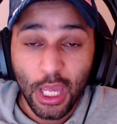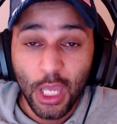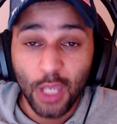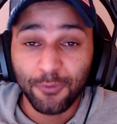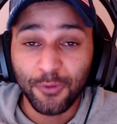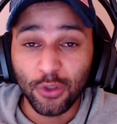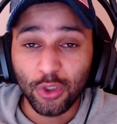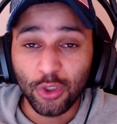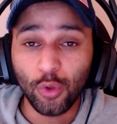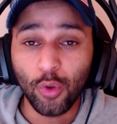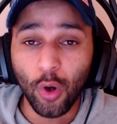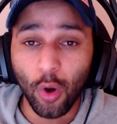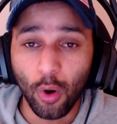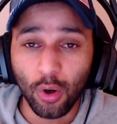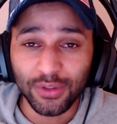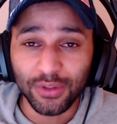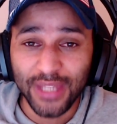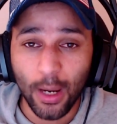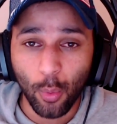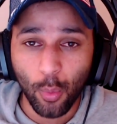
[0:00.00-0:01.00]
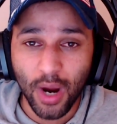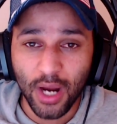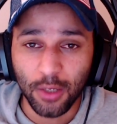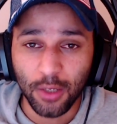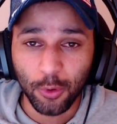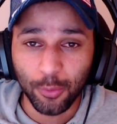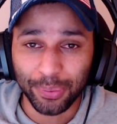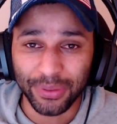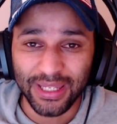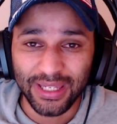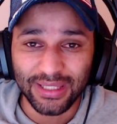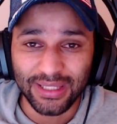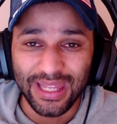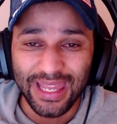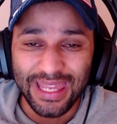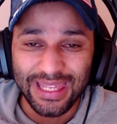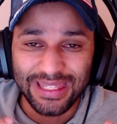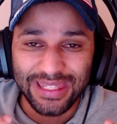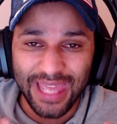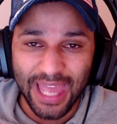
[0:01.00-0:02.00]
If you do hold that while you were playing
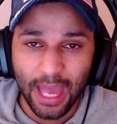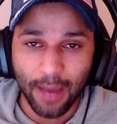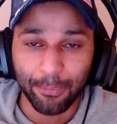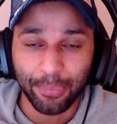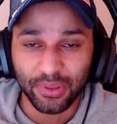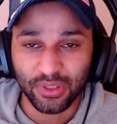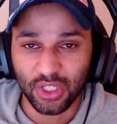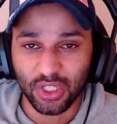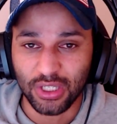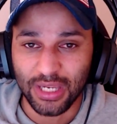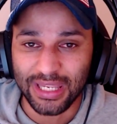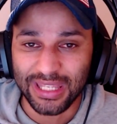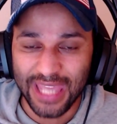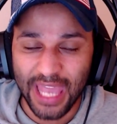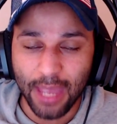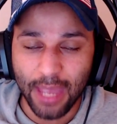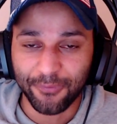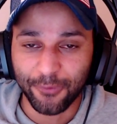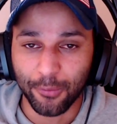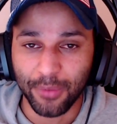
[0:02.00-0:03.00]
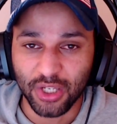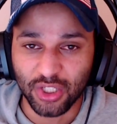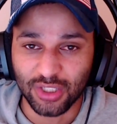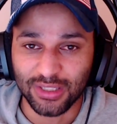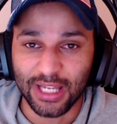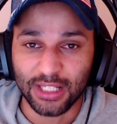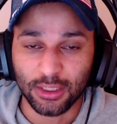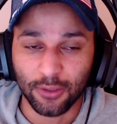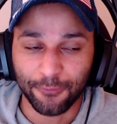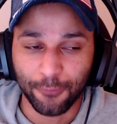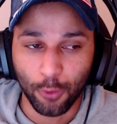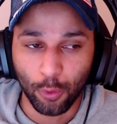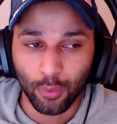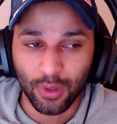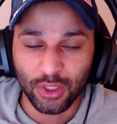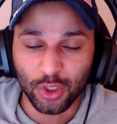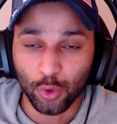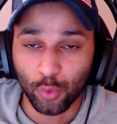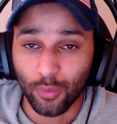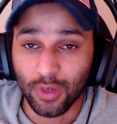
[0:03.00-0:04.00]
a cam position, a cam formation like the
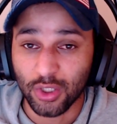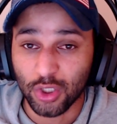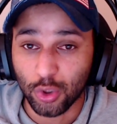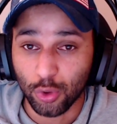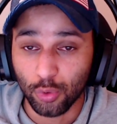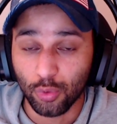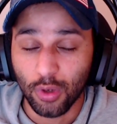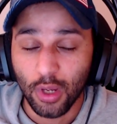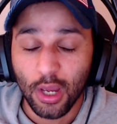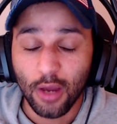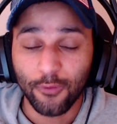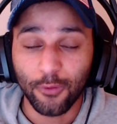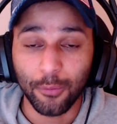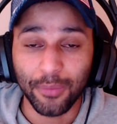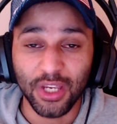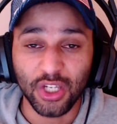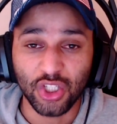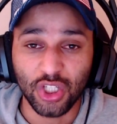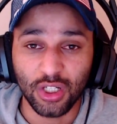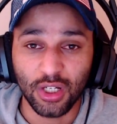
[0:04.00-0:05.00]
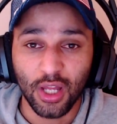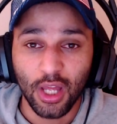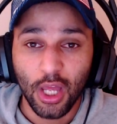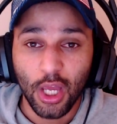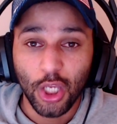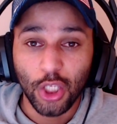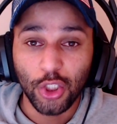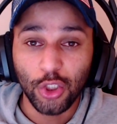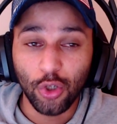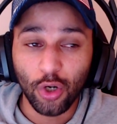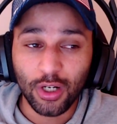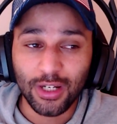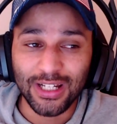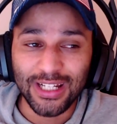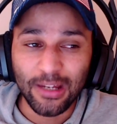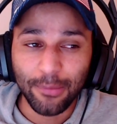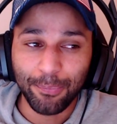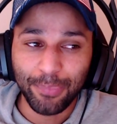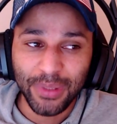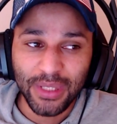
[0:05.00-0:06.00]
4-1-2-1-2 formation, you're
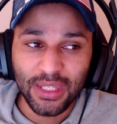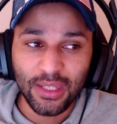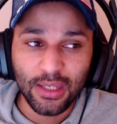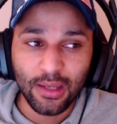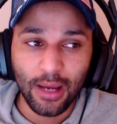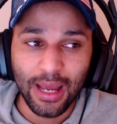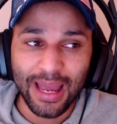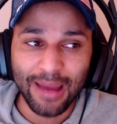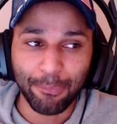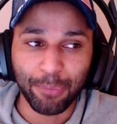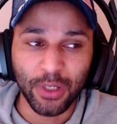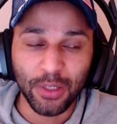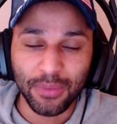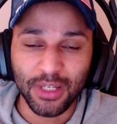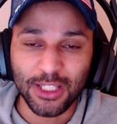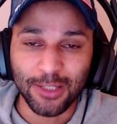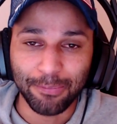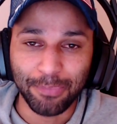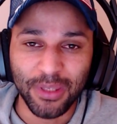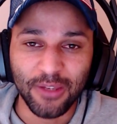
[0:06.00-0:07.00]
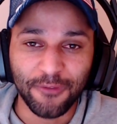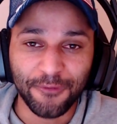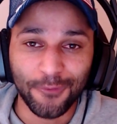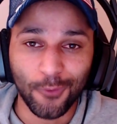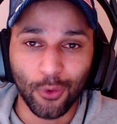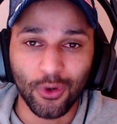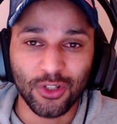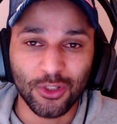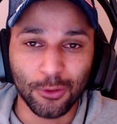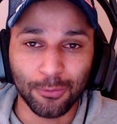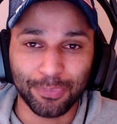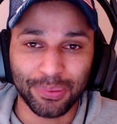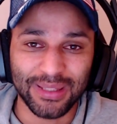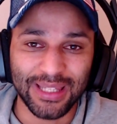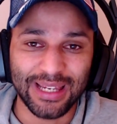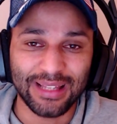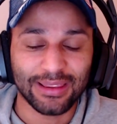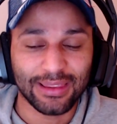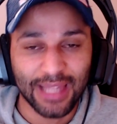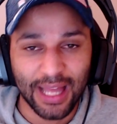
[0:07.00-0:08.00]
gonna be pretty much be forced to
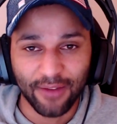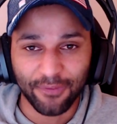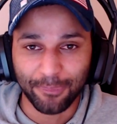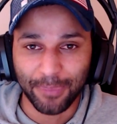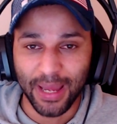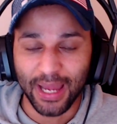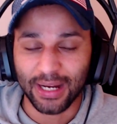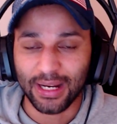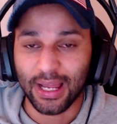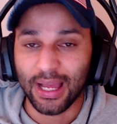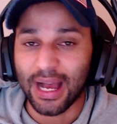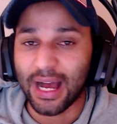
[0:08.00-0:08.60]
play left back.